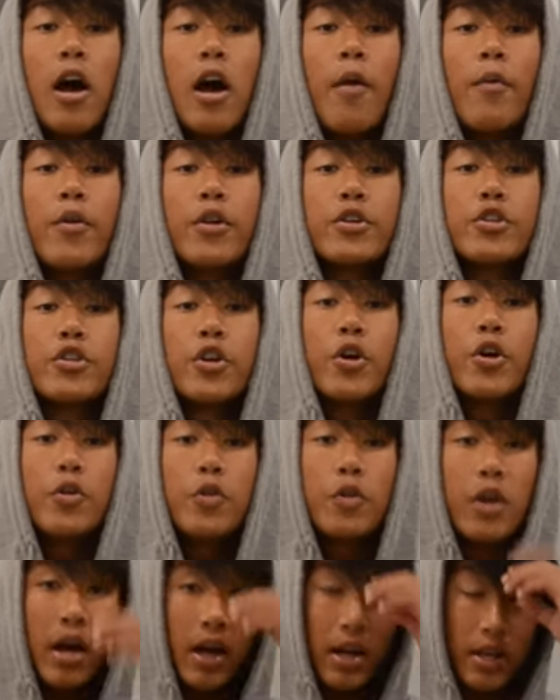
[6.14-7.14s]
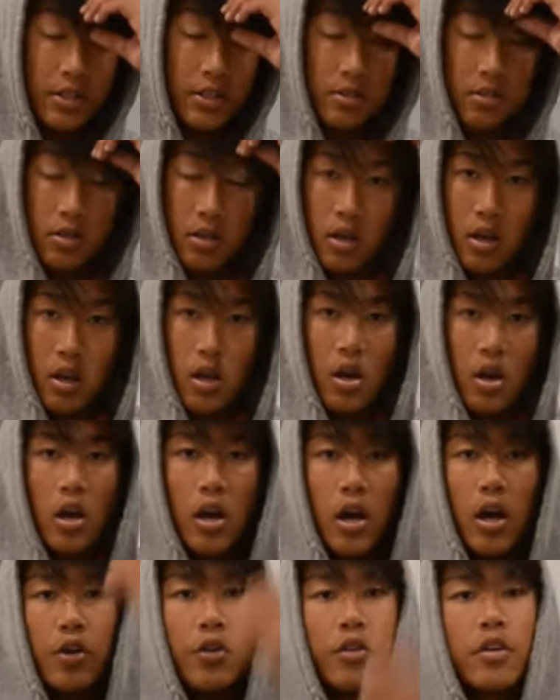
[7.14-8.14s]
I'm gonna show you guys
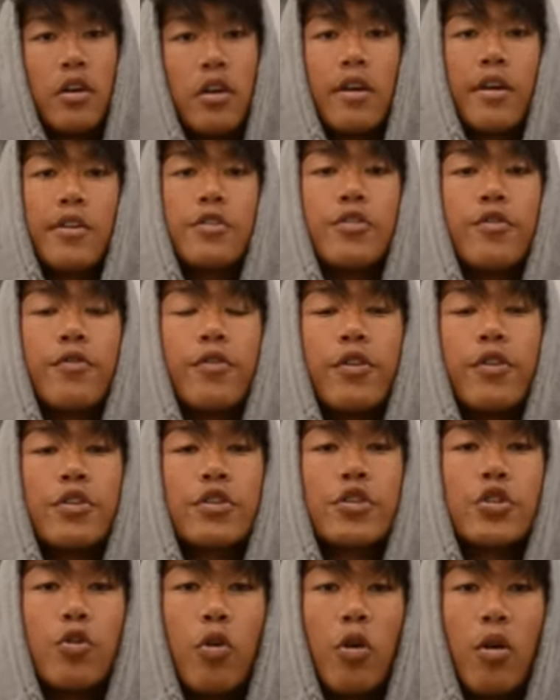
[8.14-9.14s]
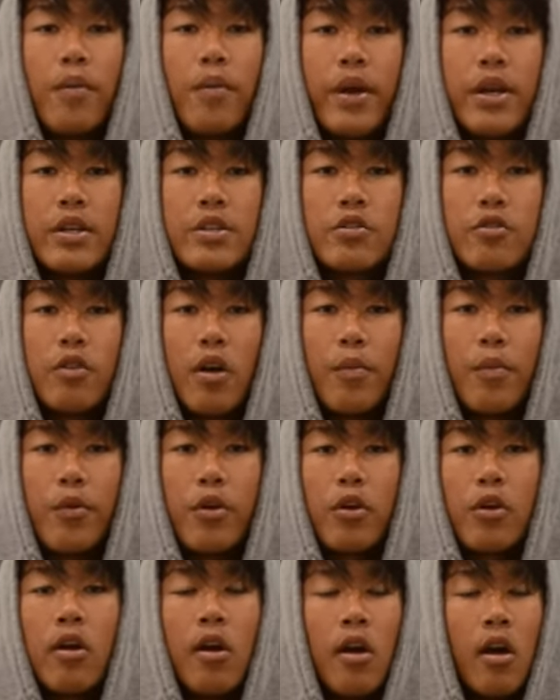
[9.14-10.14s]
how you can catch your first shore-based striper,